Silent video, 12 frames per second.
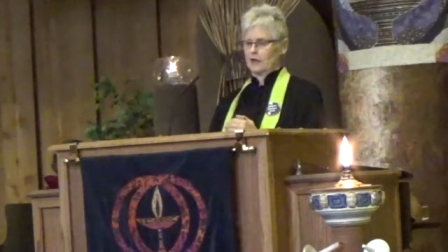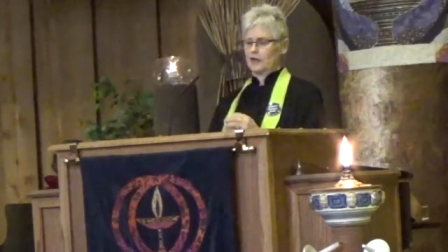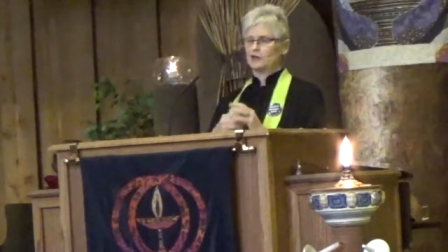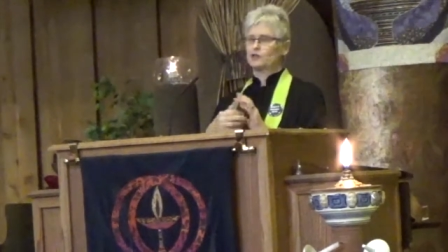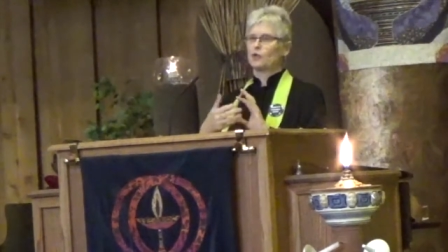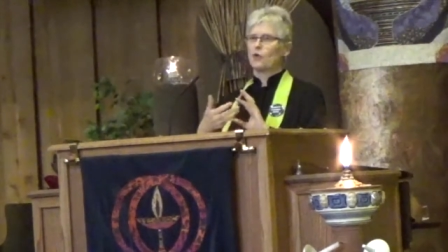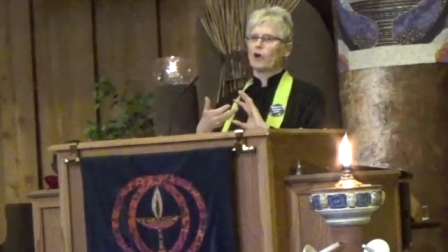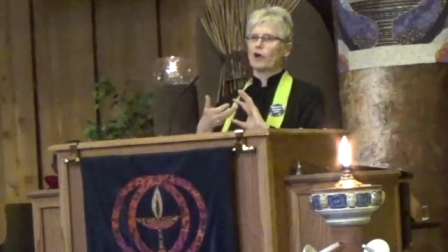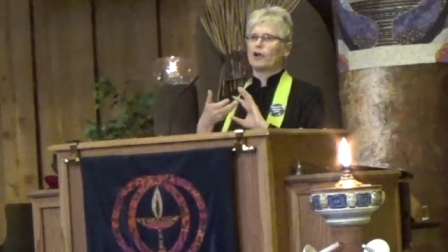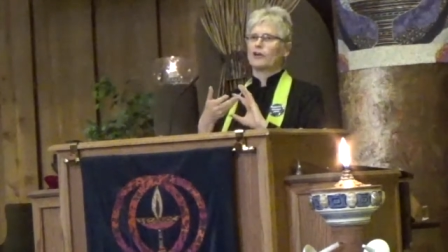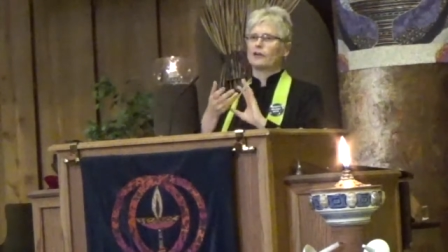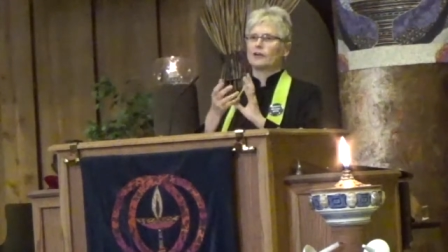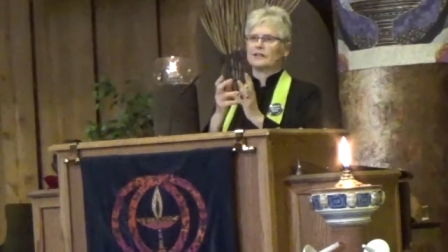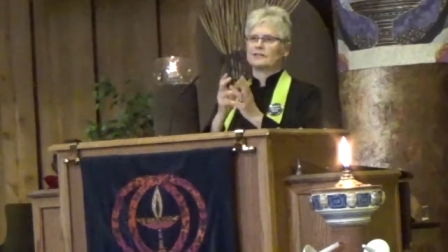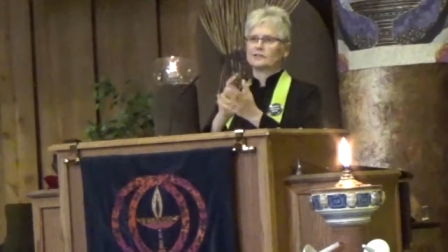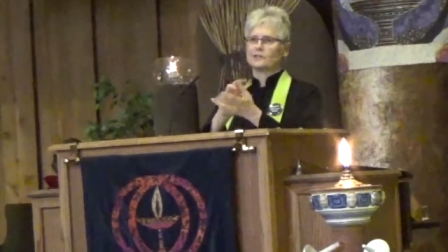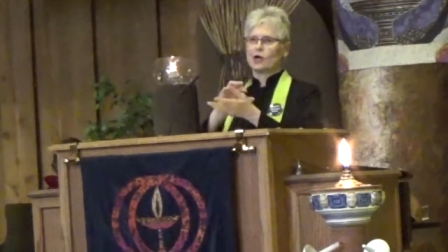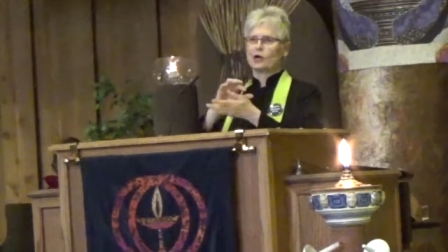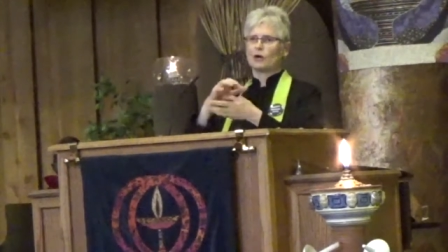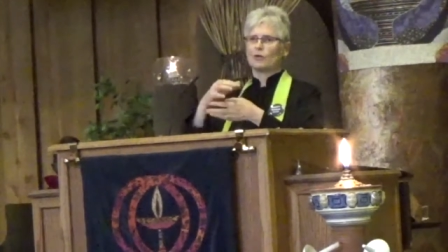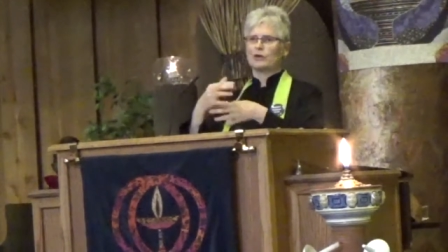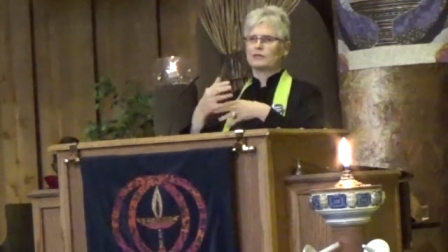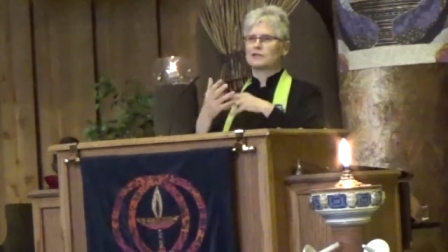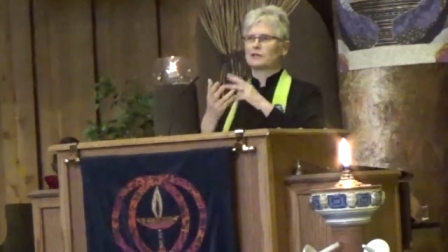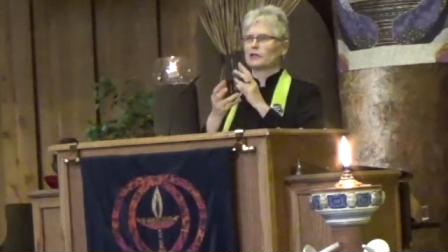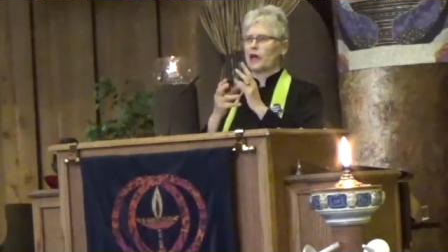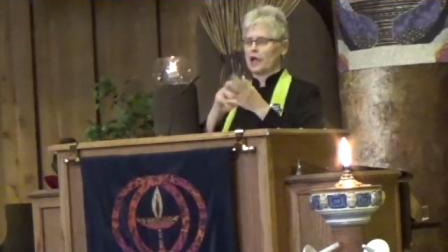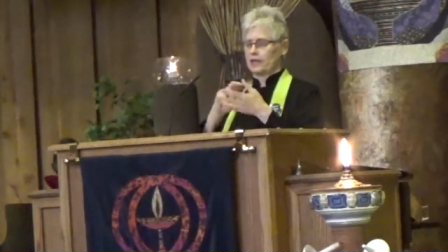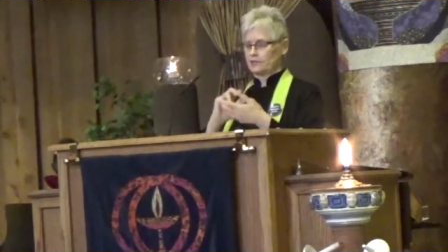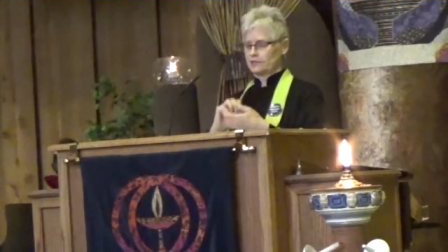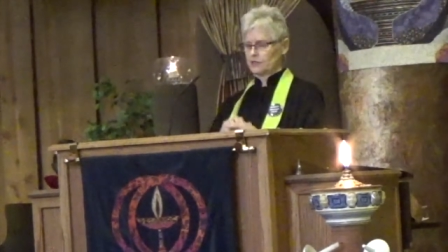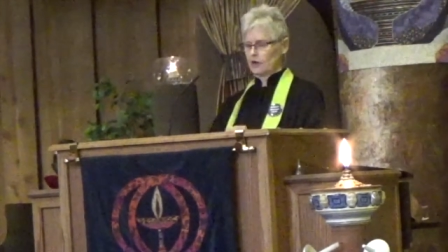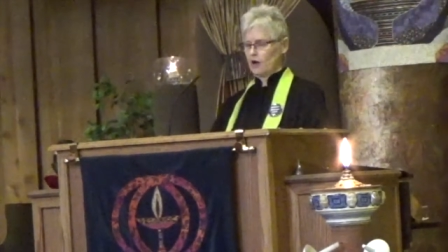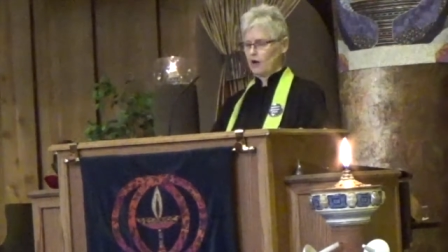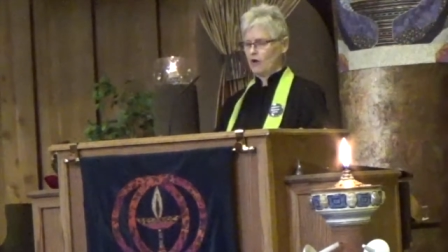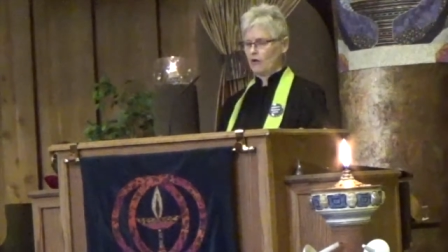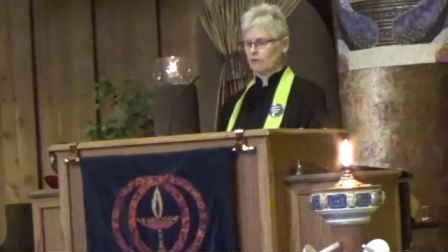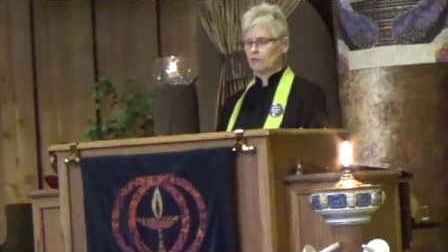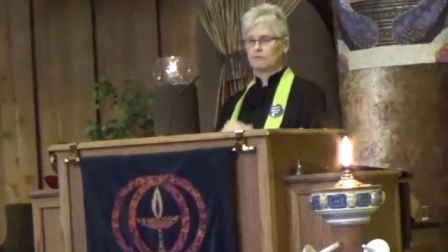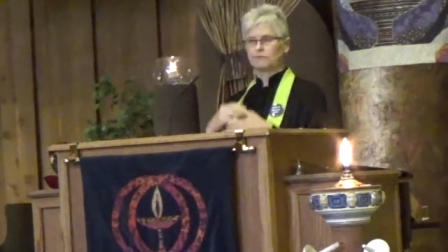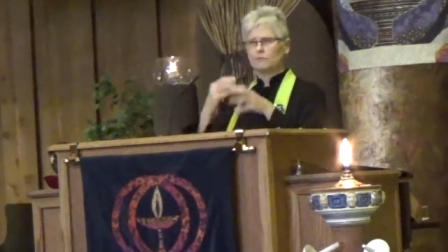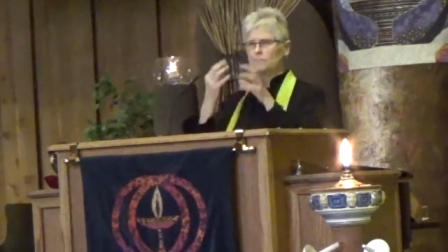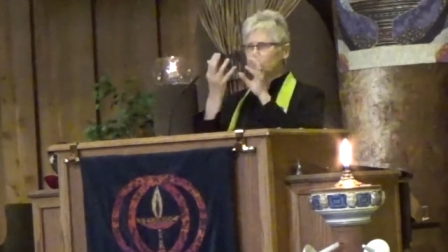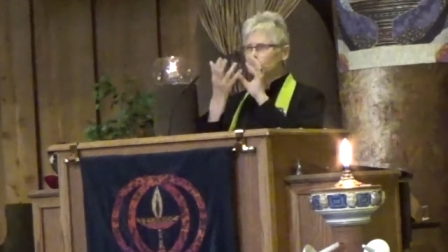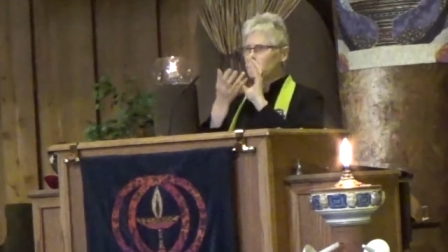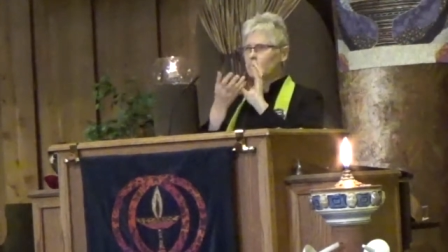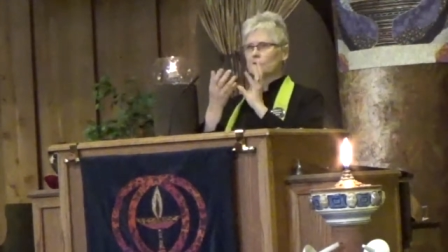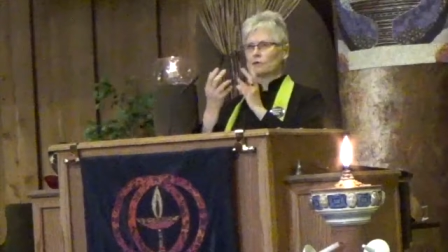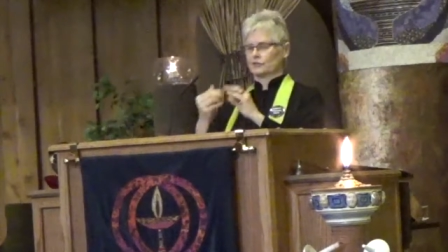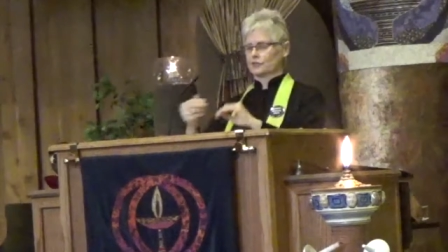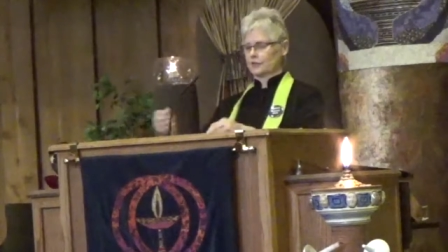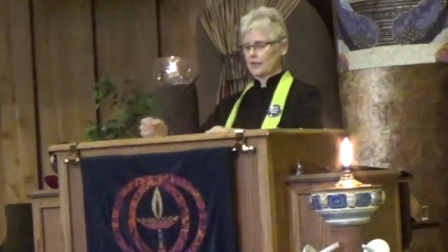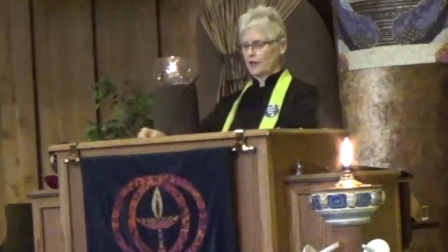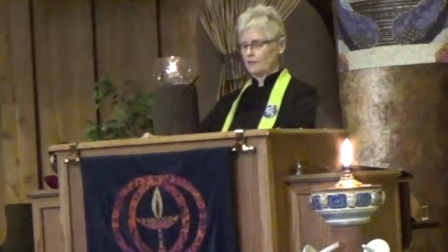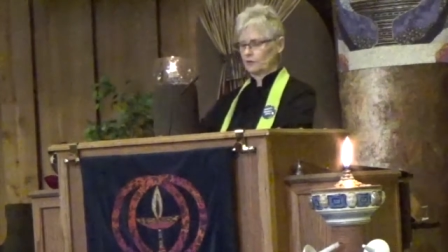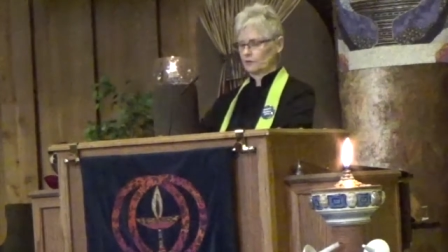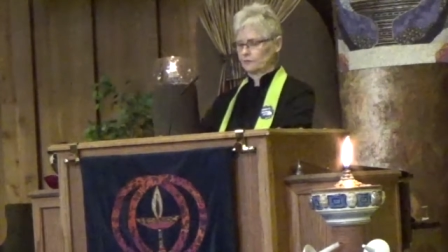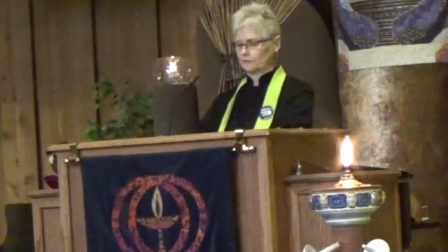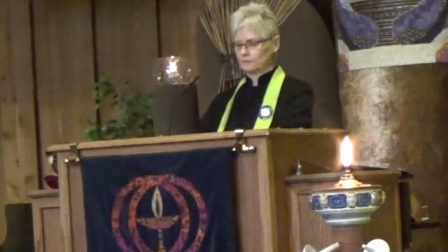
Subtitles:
and joy and sorrow and delight all mingle together?